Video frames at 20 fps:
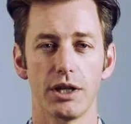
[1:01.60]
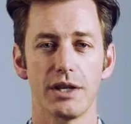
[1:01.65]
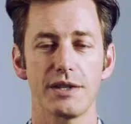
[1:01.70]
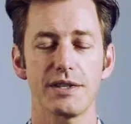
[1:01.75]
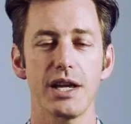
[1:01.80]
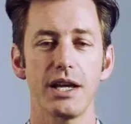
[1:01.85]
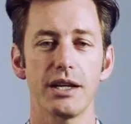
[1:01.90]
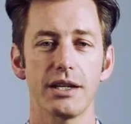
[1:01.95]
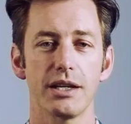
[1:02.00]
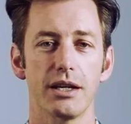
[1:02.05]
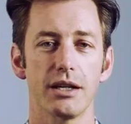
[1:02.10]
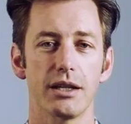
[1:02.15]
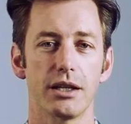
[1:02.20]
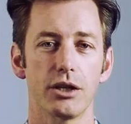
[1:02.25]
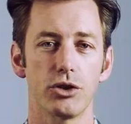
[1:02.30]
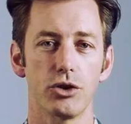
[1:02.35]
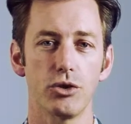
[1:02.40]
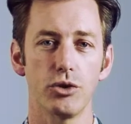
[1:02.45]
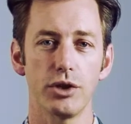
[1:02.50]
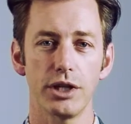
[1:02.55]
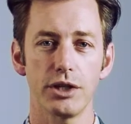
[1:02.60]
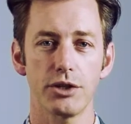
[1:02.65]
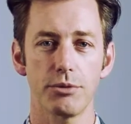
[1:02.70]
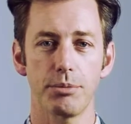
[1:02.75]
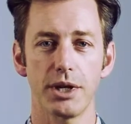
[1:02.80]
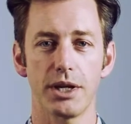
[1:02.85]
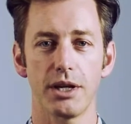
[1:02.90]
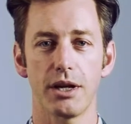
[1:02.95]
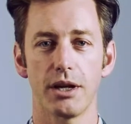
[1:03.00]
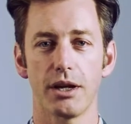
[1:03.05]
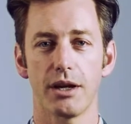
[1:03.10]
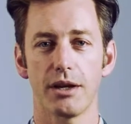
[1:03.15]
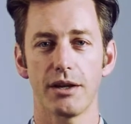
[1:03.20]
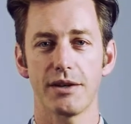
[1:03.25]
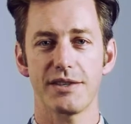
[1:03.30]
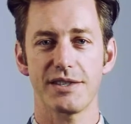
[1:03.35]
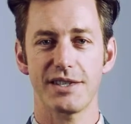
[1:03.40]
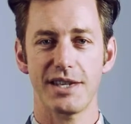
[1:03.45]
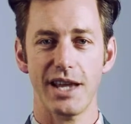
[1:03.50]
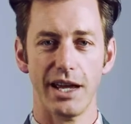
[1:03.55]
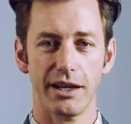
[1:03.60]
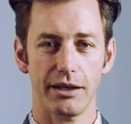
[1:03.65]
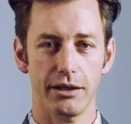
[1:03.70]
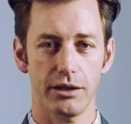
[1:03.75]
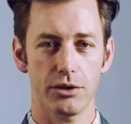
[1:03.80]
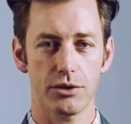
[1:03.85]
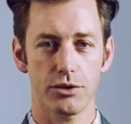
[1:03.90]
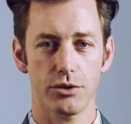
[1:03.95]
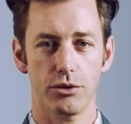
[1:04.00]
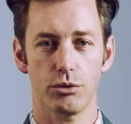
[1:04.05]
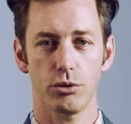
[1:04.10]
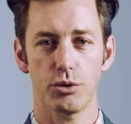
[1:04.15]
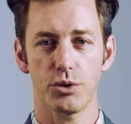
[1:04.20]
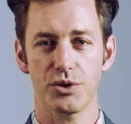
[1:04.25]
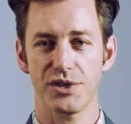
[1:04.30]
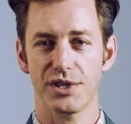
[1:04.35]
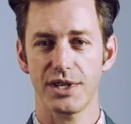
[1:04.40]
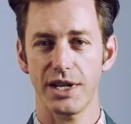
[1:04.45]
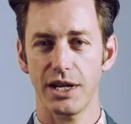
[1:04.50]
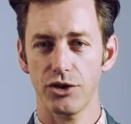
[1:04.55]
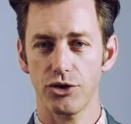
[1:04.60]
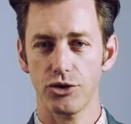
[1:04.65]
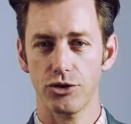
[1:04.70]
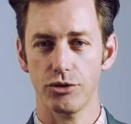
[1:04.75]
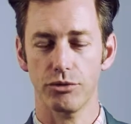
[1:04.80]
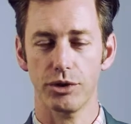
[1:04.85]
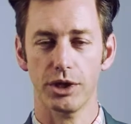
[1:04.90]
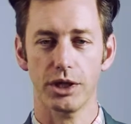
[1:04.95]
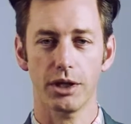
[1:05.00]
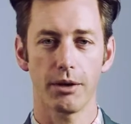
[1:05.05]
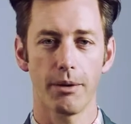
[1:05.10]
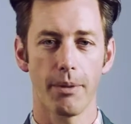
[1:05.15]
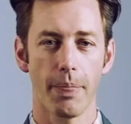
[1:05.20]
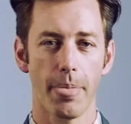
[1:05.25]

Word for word: This idea that you need to be stagnant or stationary